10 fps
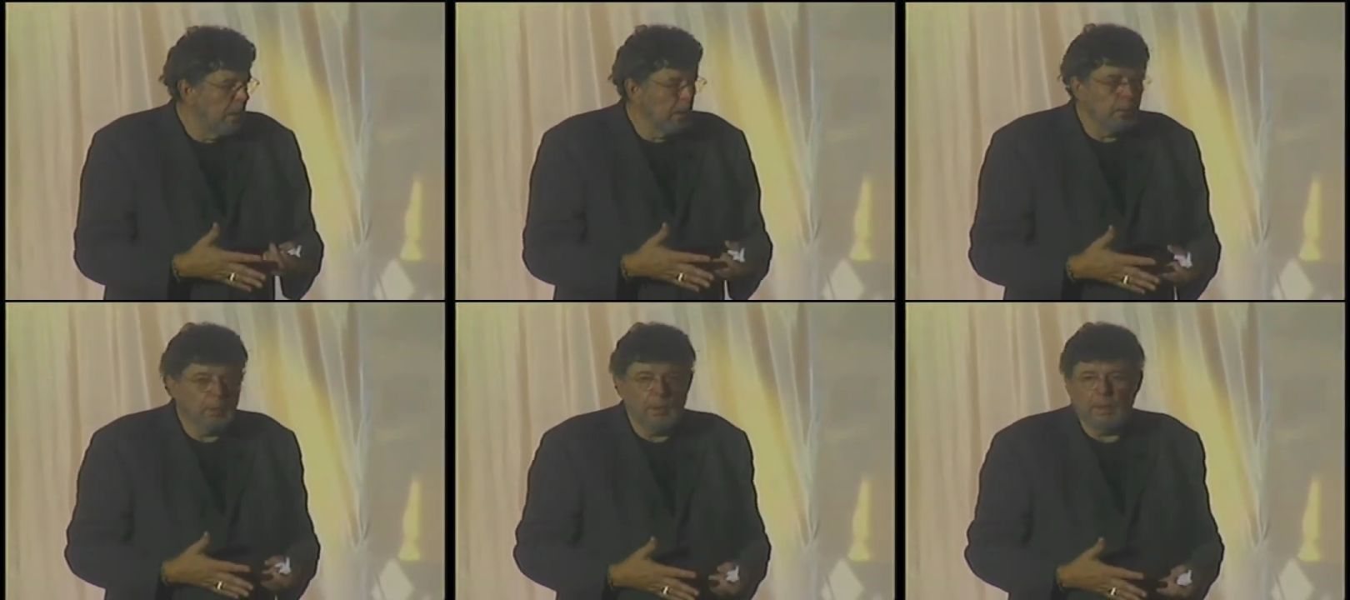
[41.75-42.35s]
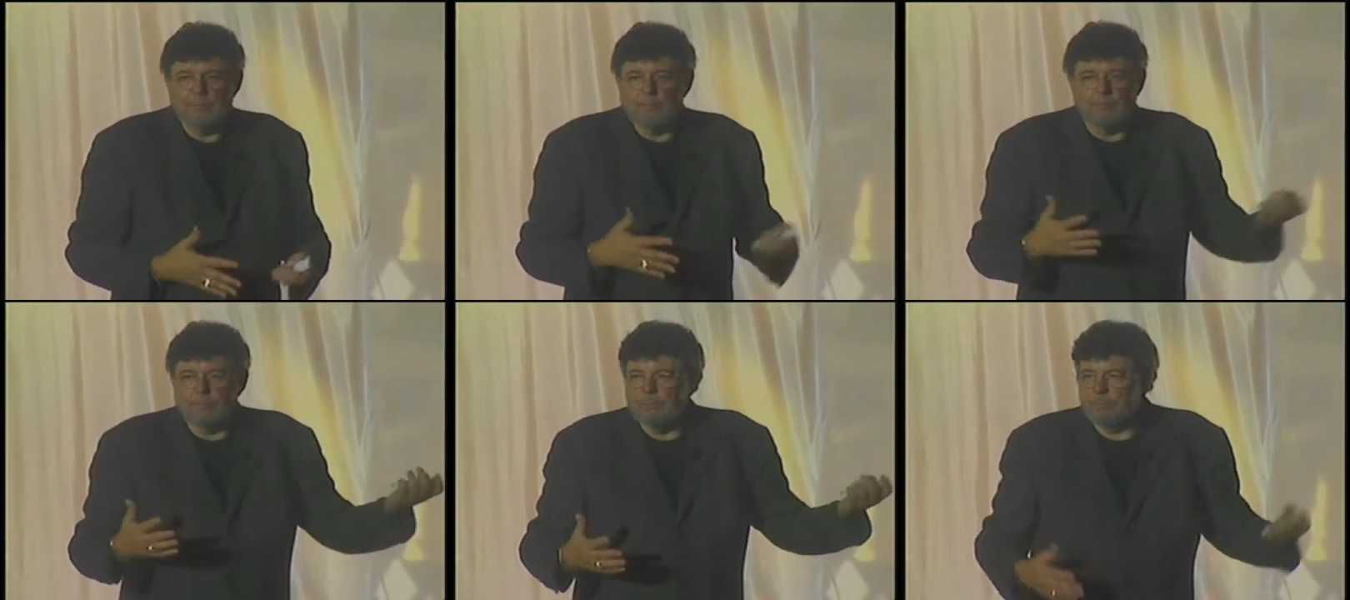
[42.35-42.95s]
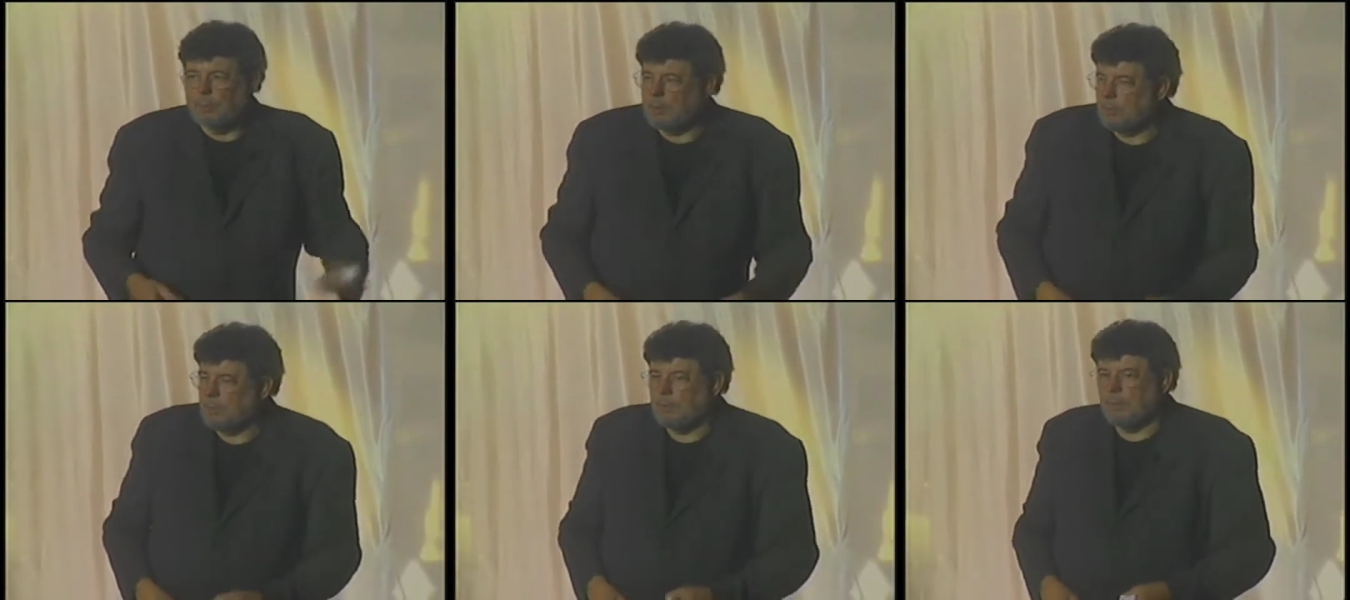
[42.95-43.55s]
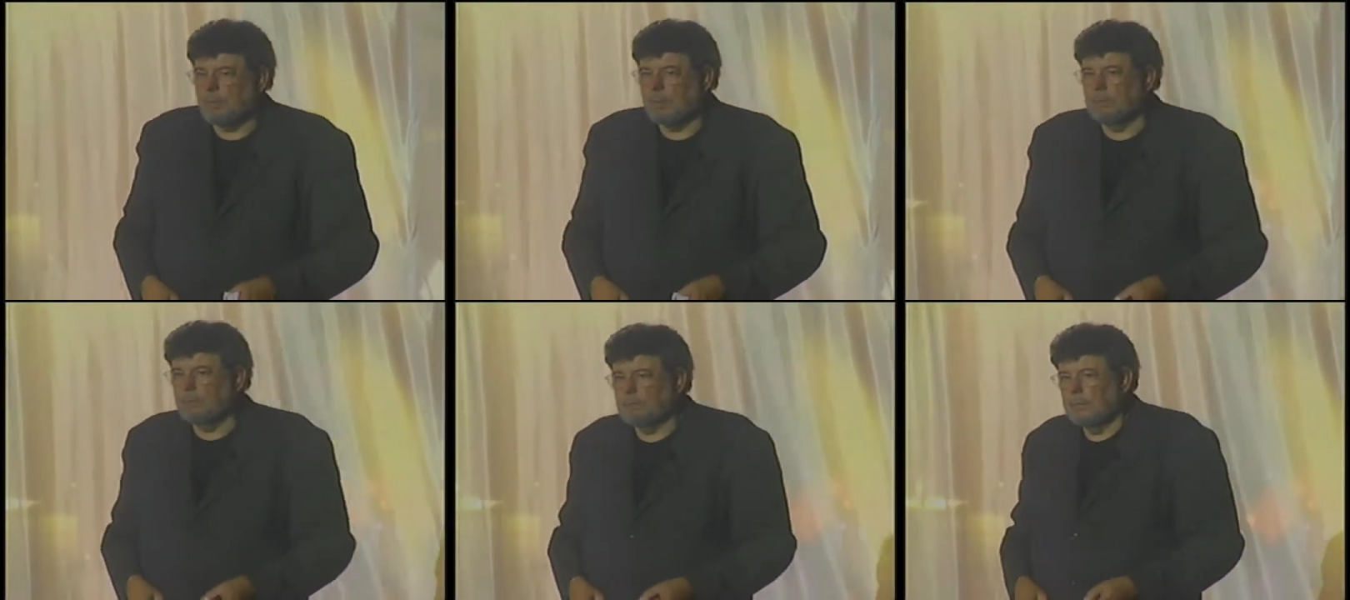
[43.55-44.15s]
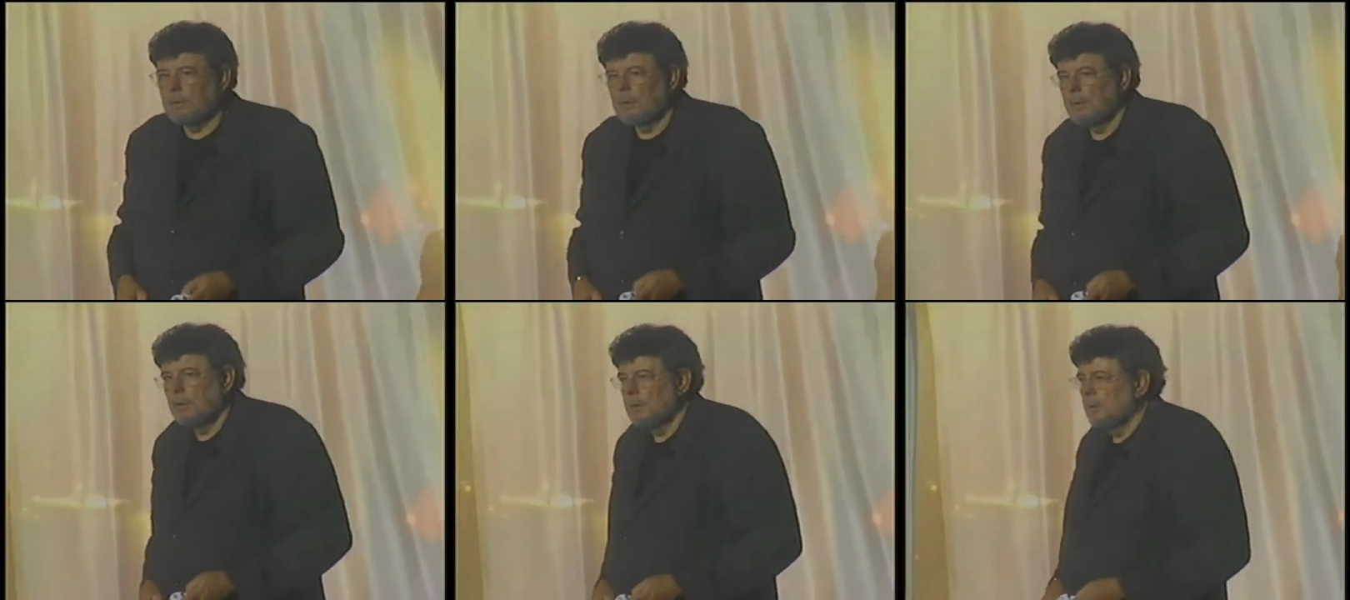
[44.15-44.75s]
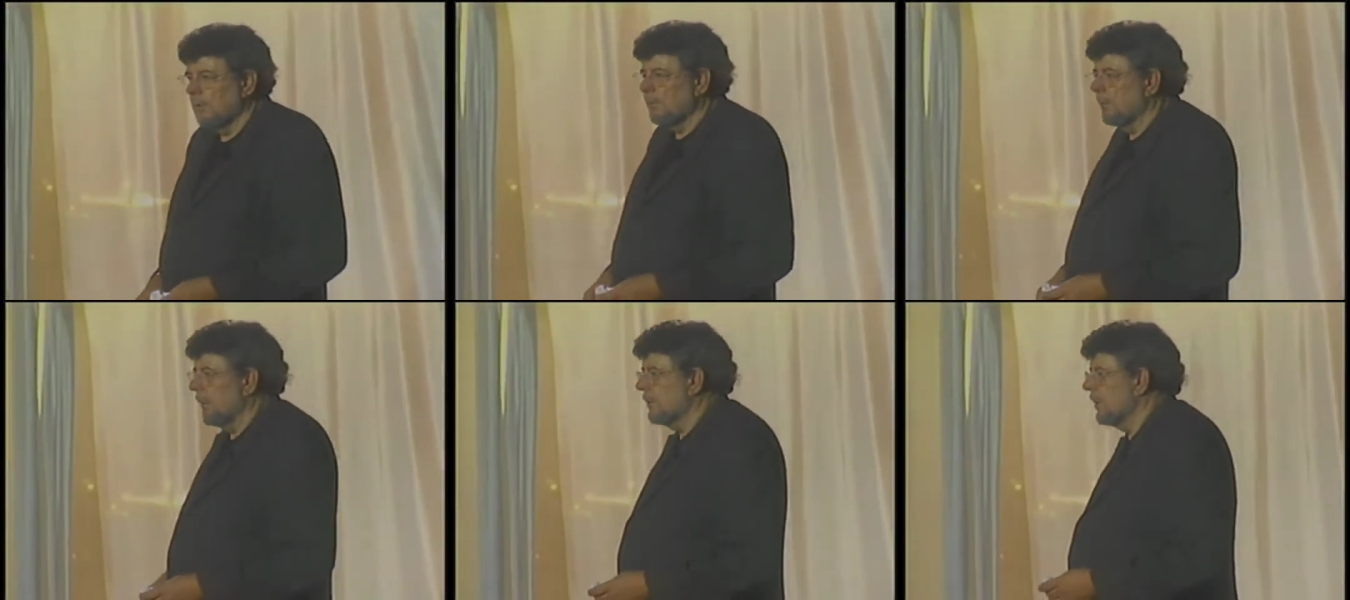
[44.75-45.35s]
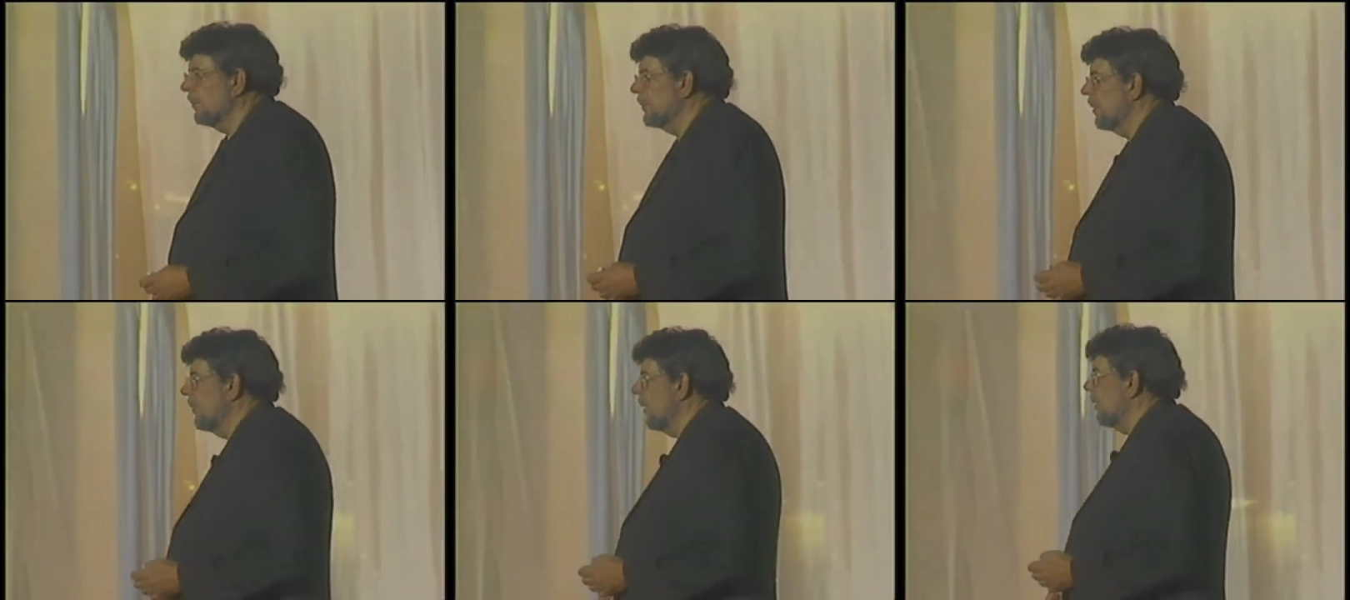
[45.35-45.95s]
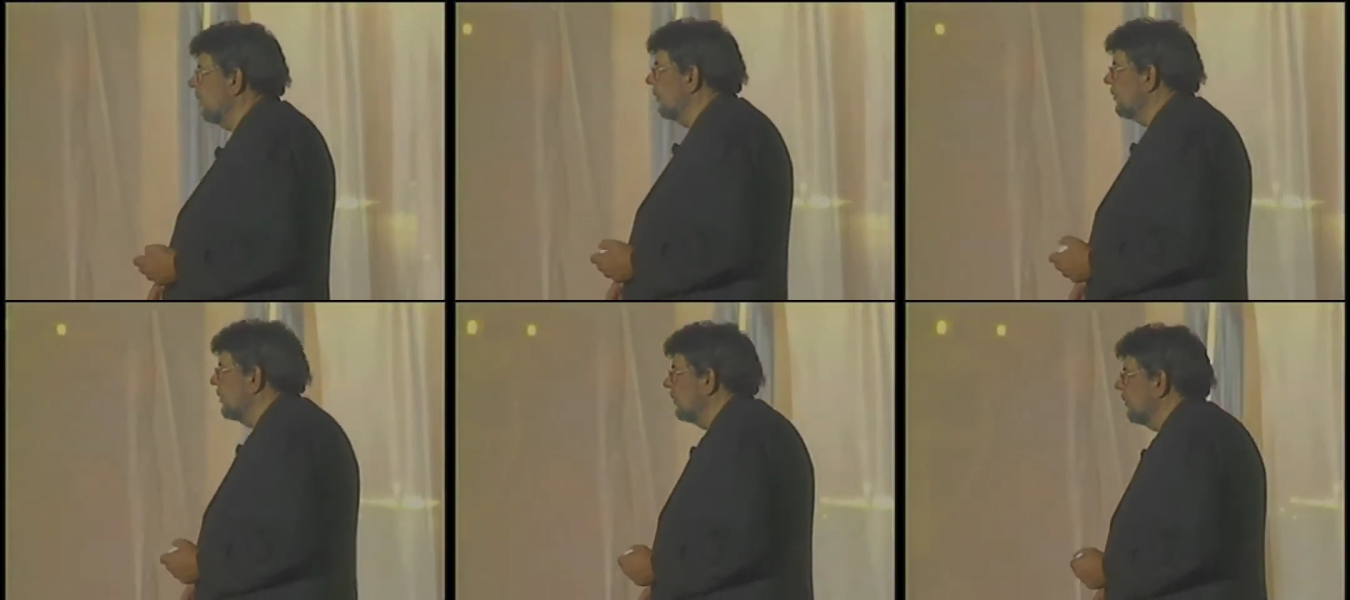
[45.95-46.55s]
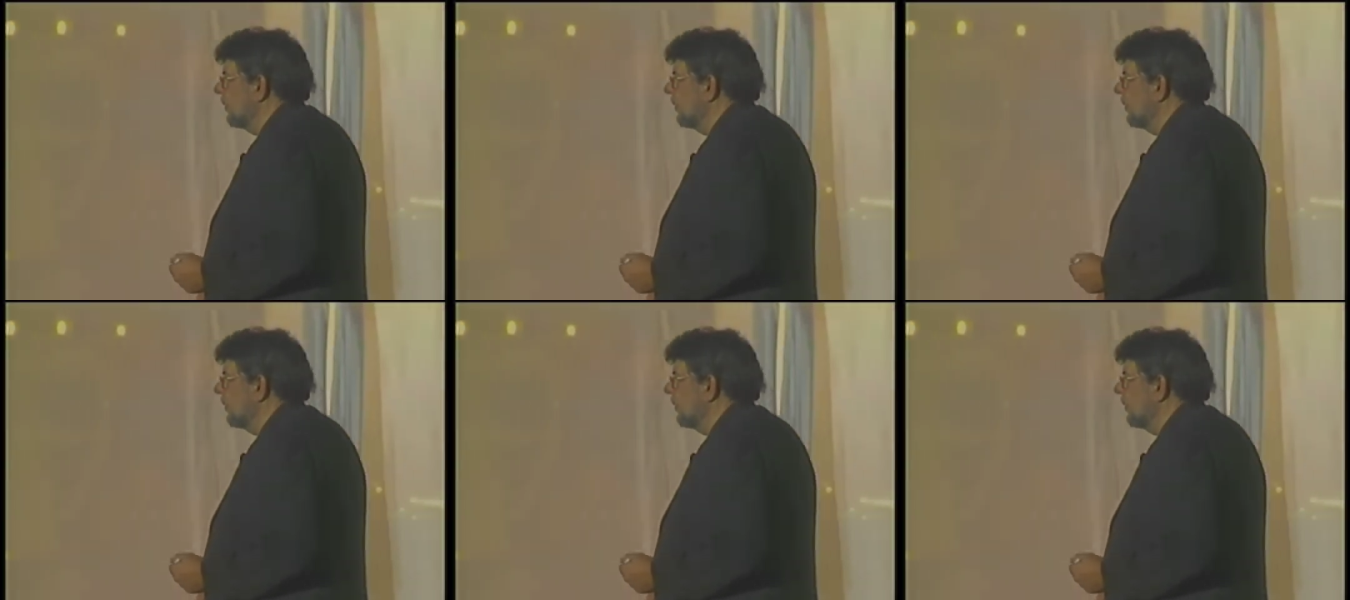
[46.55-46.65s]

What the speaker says: Okay, I wanted to be there, but there was a mix-up somehow. I didn't know she was going